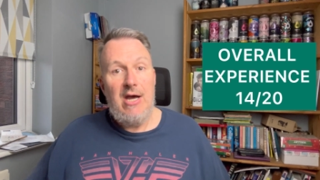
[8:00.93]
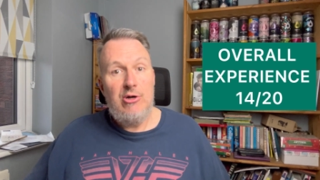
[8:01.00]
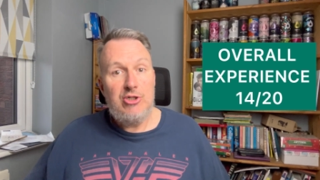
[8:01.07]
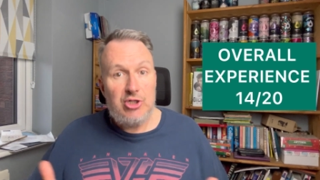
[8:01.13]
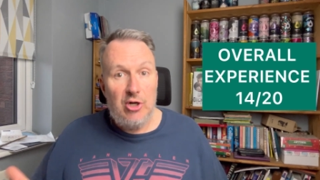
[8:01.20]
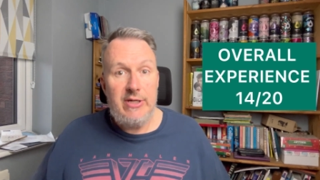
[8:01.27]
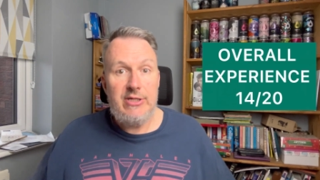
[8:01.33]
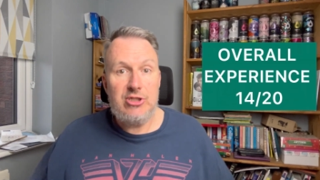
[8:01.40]

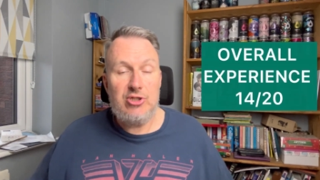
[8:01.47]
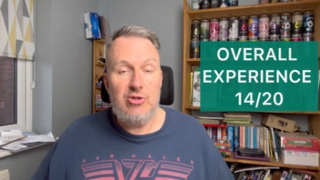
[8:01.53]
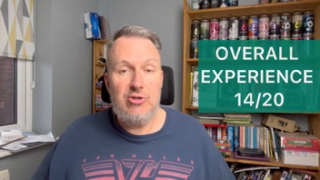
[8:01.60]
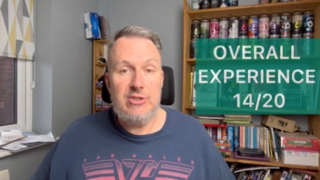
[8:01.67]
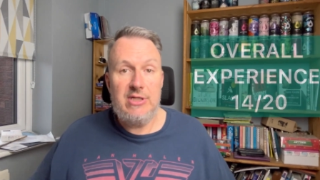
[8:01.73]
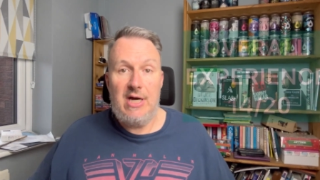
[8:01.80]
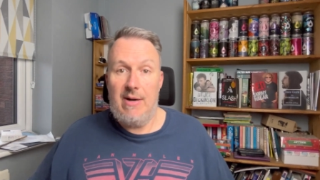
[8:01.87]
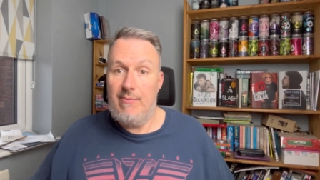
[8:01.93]
Tighten the
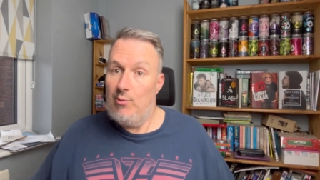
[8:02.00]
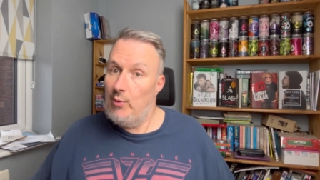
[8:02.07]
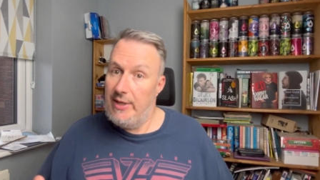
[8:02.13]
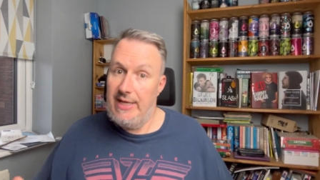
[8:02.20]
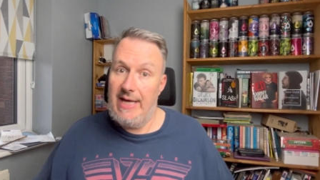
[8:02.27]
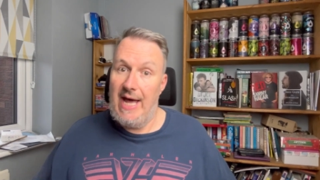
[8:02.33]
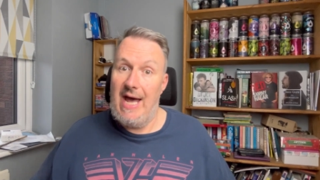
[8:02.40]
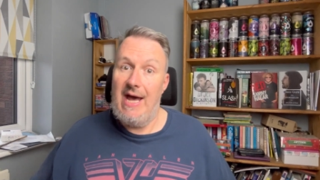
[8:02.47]
scores up,
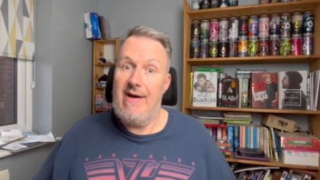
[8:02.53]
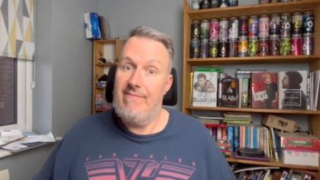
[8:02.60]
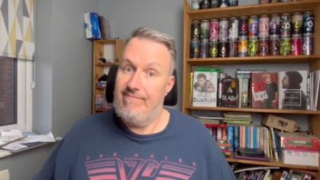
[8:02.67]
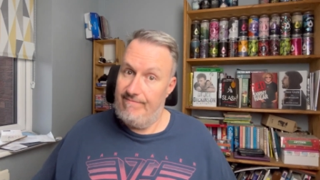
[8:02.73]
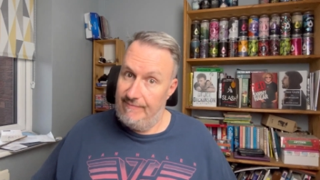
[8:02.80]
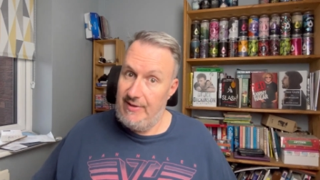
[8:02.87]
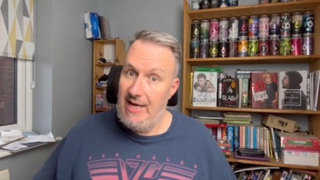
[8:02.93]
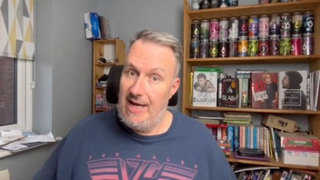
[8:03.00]
we get,
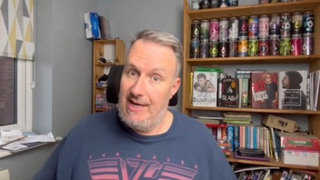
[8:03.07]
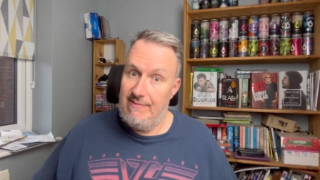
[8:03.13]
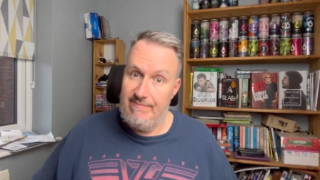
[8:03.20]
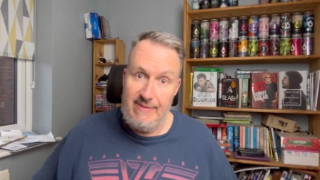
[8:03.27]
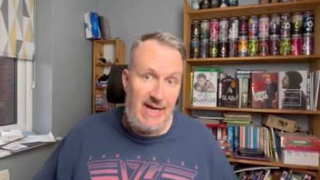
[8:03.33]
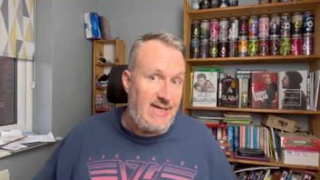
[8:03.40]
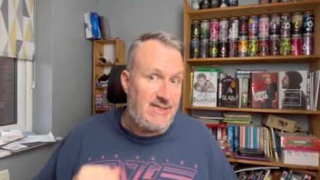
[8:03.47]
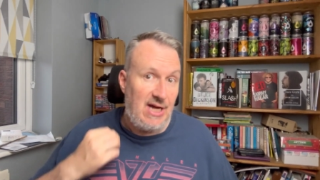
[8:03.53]
yeah,
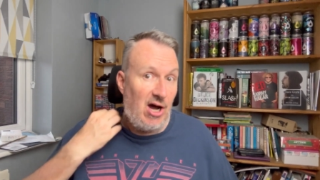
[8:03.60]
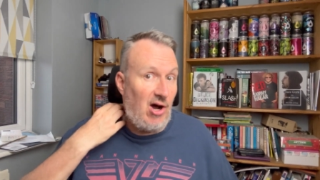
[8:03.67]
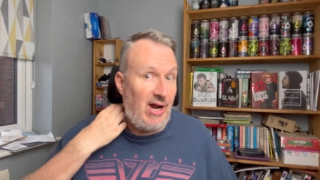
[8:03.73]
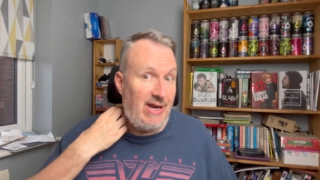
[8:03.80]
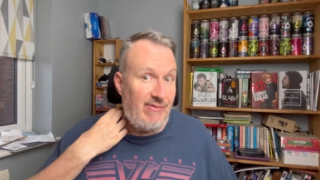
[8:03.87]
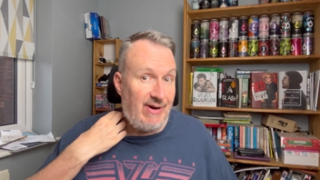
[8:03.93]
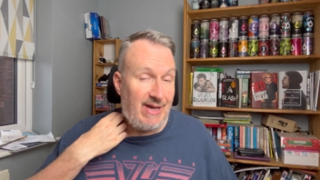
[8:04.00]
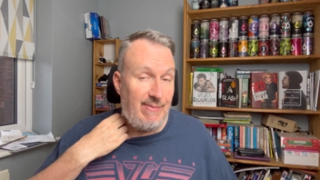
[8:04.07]
it's a
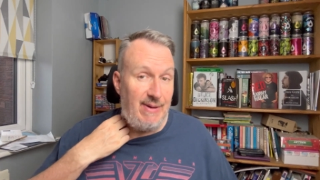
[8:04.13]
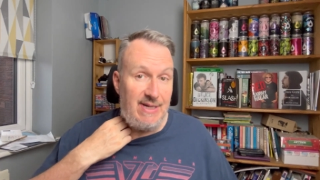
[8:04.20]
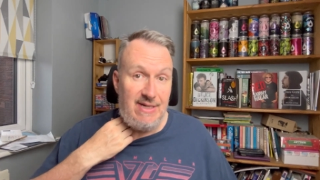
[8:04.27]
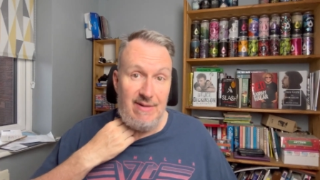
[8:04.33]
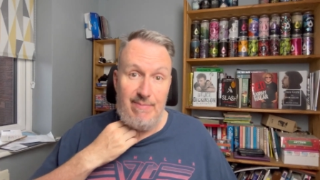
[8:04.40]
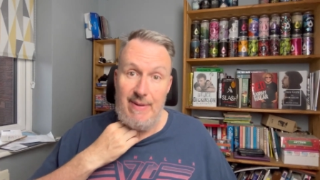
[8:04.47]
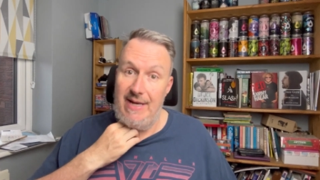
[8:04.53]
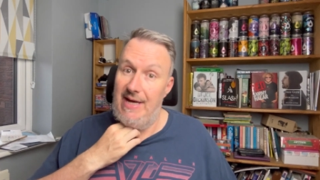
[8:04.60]
highly
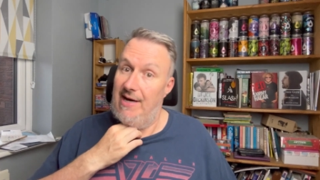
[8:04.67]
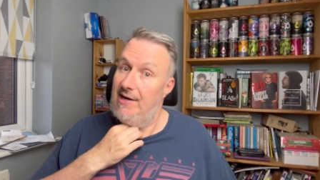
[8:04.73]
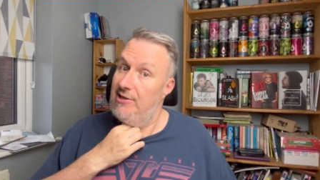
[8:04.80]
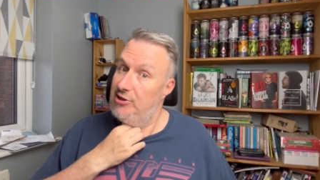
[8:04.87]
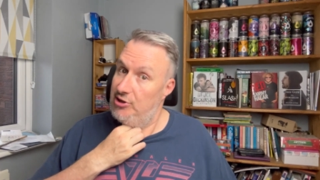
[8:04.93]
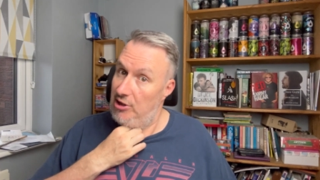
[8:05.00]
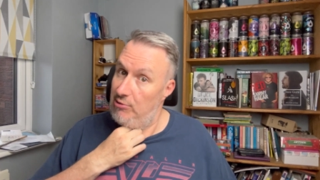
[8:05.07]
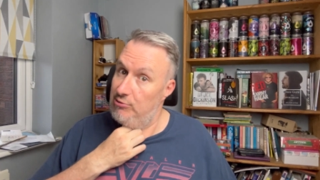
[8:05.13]
recommended beer.
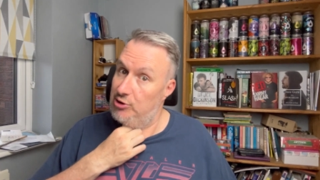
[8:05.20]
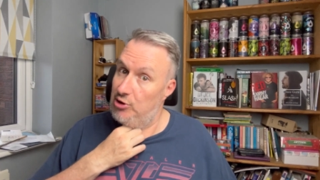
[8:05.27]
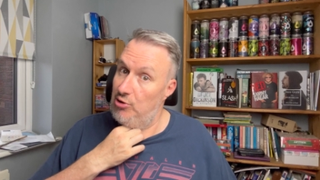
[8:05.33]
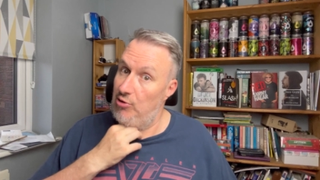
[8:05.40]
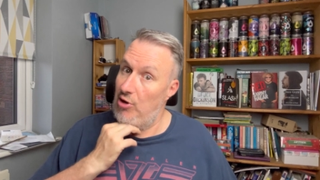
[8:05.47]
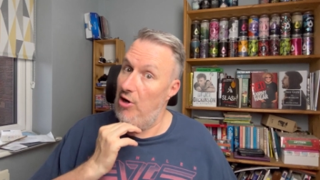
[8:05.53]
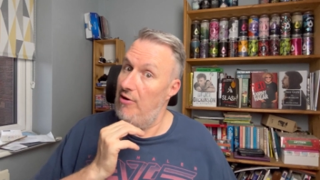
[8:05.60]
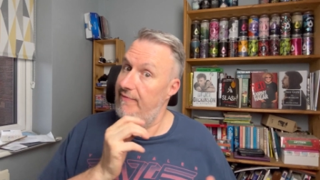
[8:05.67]
Total
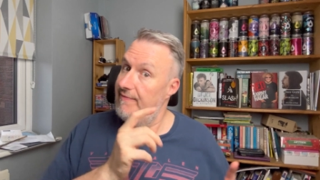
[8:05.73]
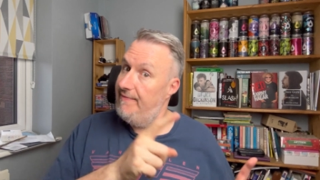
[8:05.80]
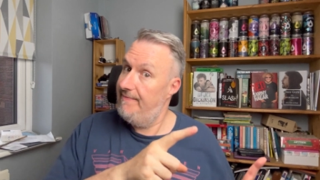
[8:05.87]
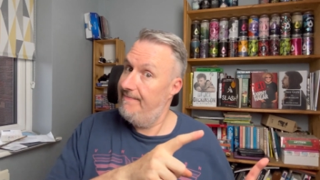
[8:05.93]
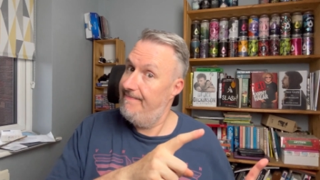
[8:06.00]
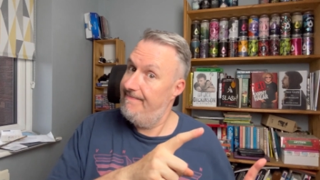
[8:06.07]
score off,